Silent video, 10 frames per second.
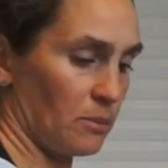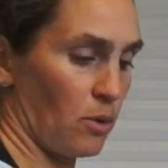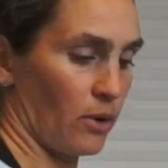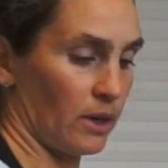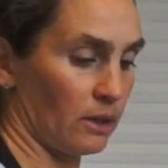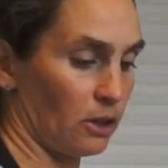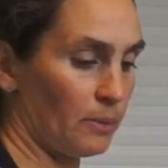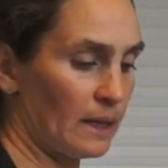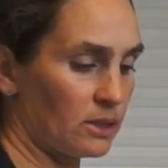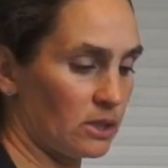with the
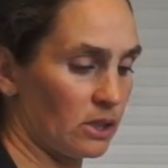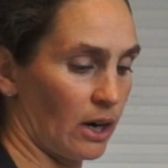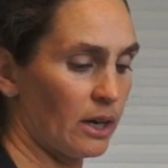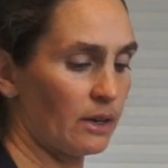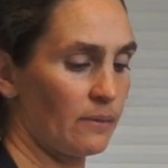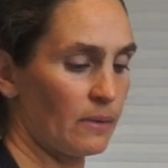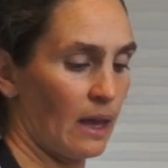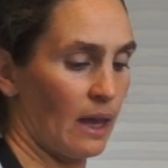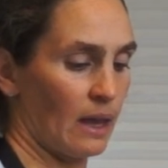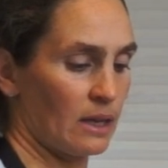reserved organs and give it a
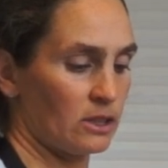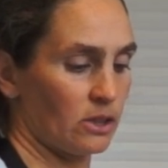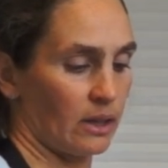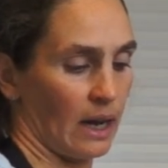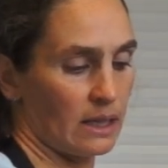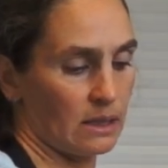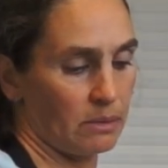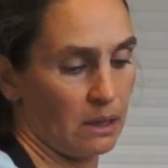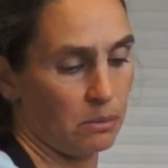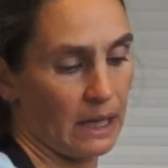whirl. Make sure it's
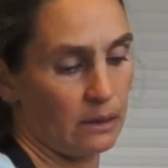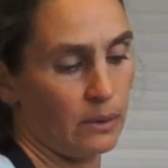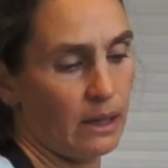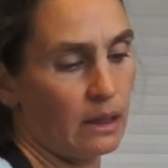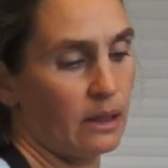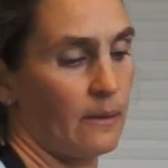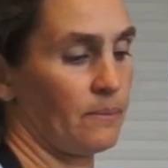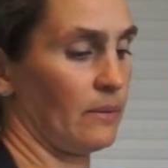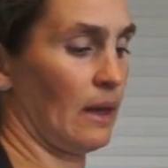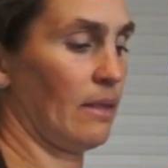blended well and
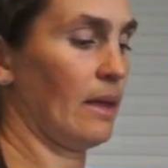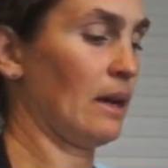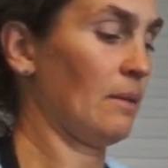voila, you've